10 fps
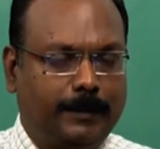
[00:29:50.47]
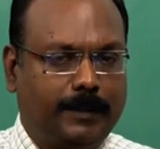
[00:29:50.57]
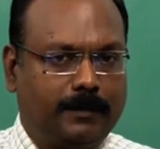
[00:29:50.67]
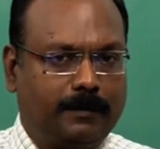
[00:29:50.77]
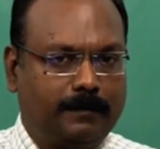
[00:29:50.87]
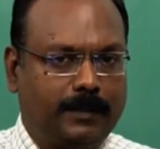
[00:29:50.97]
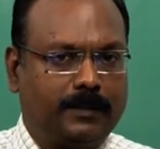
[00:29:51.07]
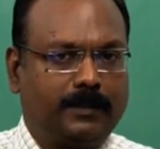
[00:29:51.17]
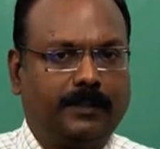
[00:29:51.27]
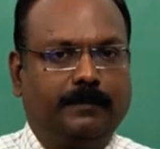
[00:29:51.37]
because of
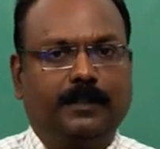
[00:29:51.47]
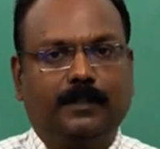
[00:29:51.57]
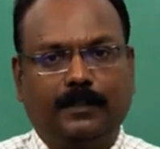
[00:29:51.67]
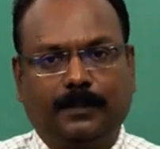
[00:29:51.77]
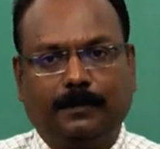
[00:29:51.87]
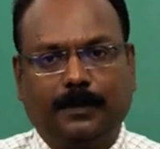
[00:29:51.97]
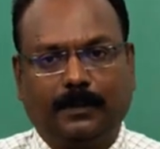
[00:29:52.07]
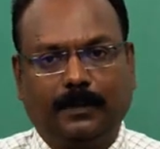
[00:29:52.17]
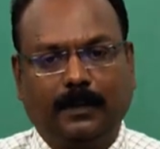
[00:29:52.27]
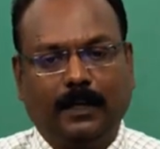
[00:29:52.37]
this trivial
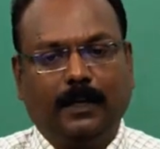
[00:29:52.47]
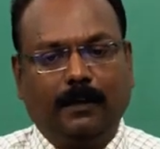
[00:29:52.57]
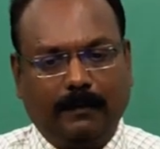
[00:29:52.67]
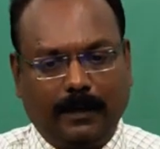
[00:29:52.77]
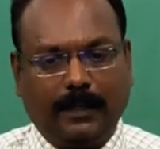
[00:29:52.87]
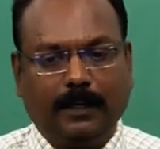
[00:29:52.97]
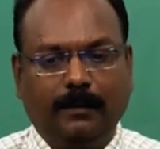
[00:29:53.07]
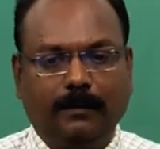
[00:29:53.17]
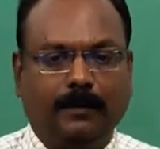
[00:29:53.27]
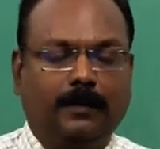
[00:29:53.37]
situation will
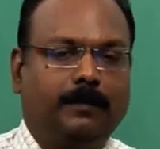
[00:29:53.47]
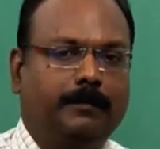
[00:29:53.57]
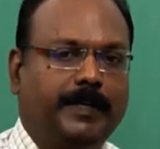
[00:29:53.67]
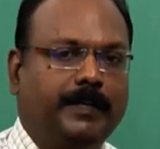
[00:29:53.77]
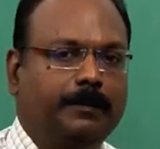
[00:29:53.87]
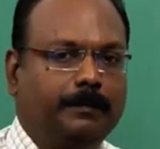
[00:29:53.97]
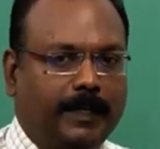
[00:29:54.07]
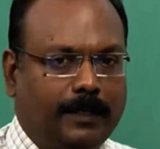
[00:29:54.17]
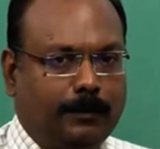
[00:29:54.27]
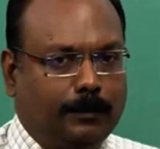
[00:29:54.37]
again uh, bring them
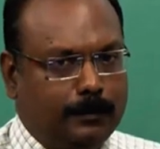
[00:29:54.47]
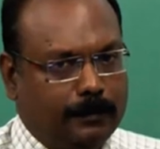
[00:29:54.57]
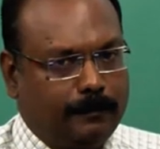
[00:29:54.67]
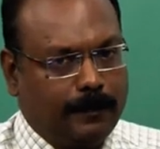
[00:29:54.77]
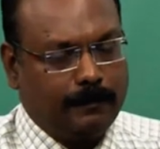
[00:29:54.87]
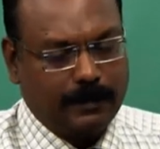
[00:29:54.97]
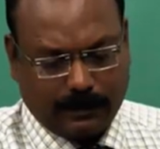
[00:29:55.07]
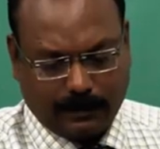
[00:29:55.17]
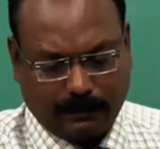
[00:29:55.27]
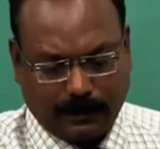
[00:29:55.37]
back to
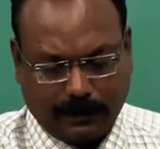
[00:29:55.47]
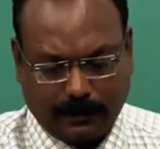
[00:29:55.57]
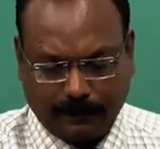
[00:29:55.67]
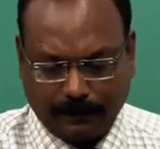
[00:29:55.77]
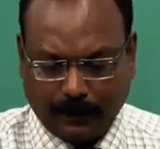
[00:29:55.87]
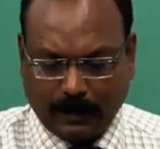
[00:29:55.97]
win-win situation.